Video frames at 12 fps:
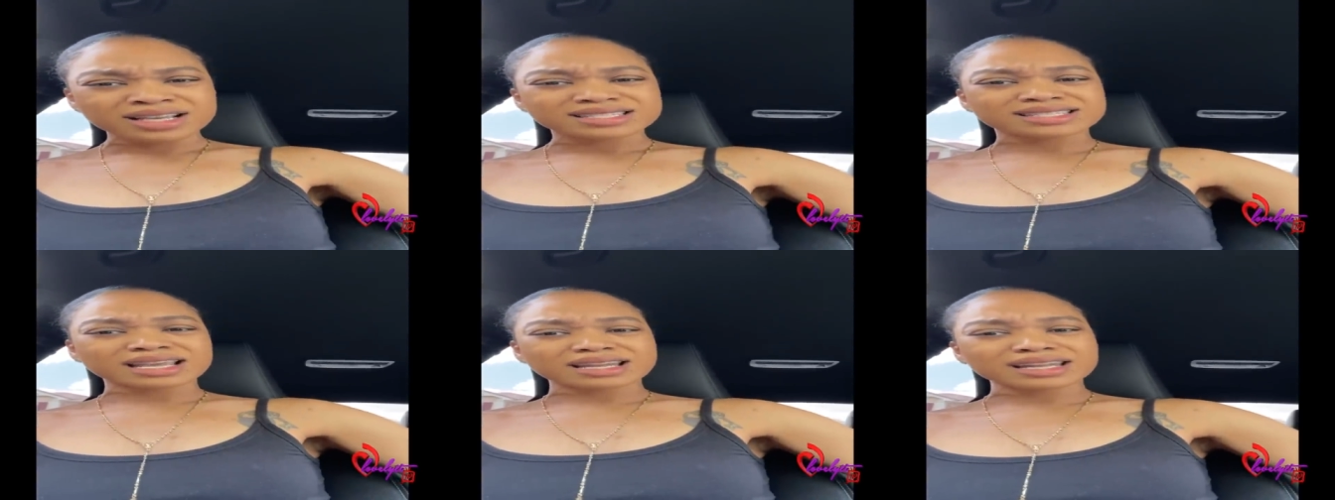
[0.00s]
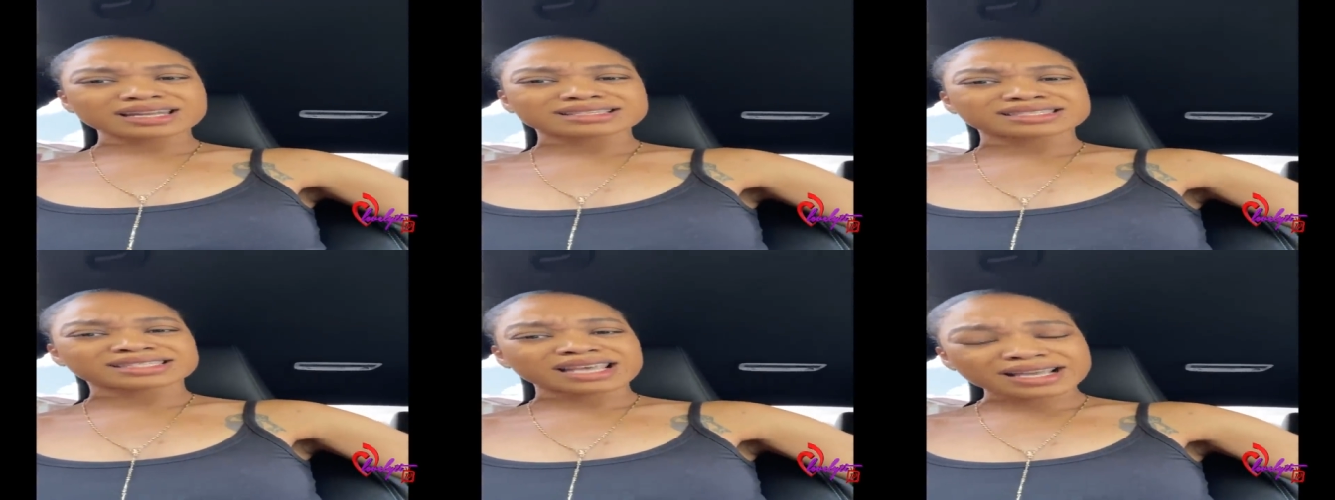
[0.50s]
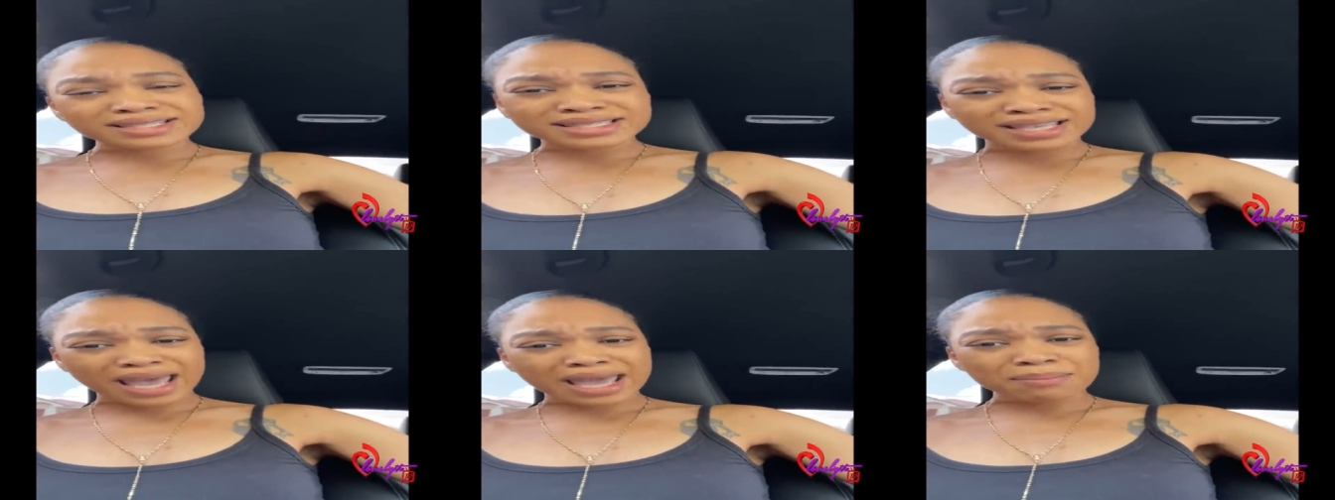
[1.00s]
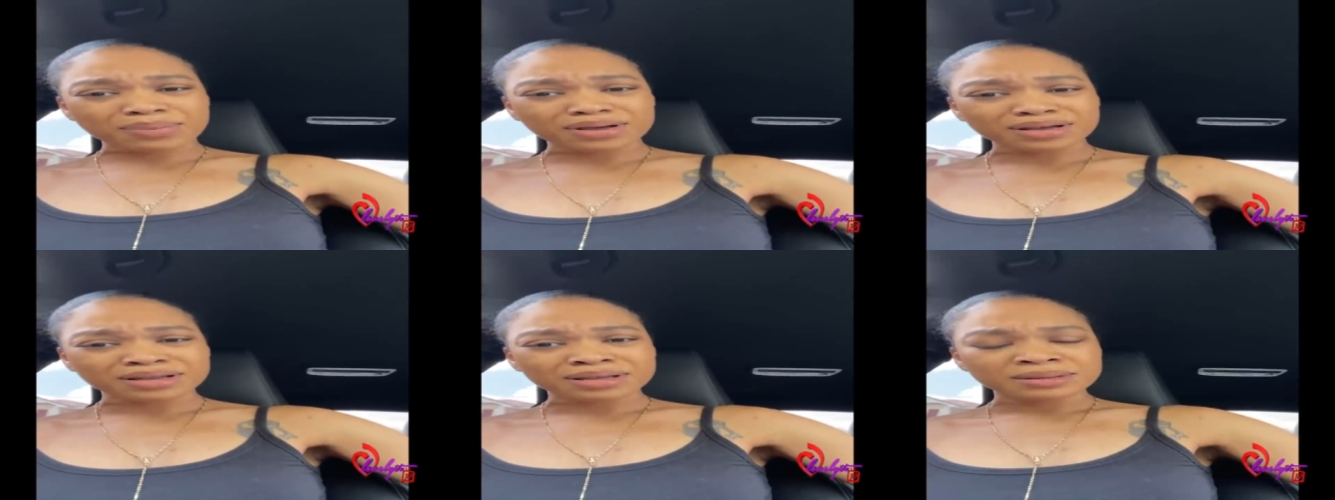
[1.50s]
Sending a sex tape?
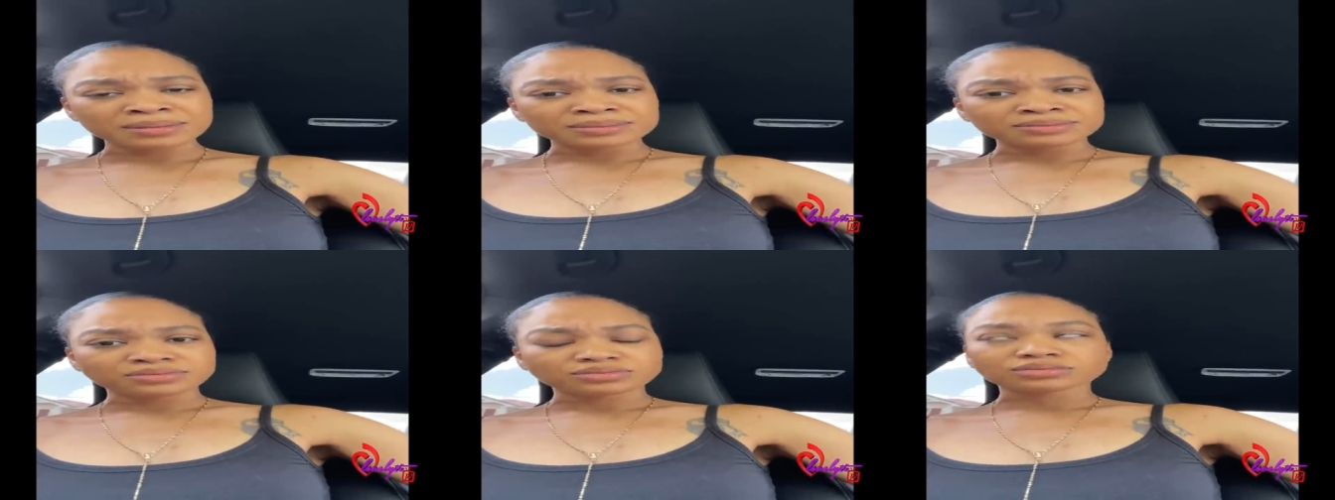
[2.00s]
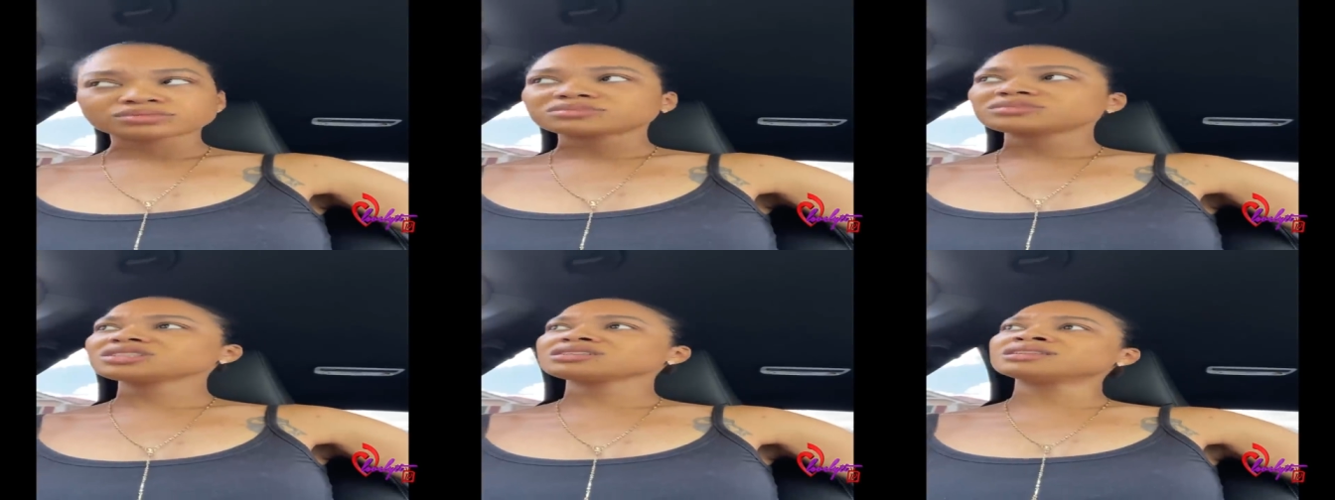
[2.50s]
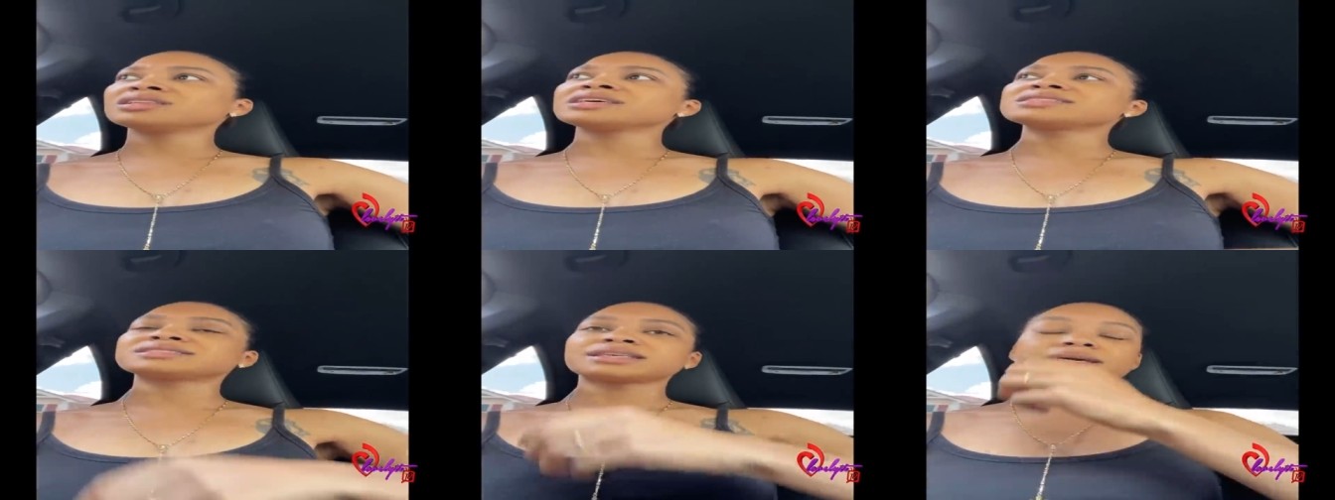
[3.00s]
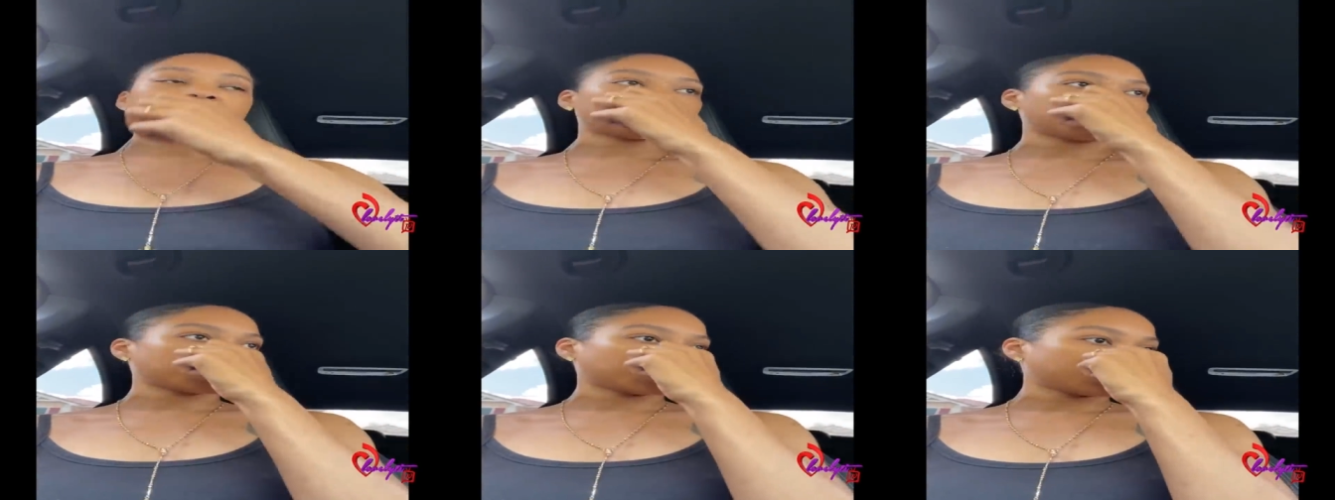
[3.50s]
Listen.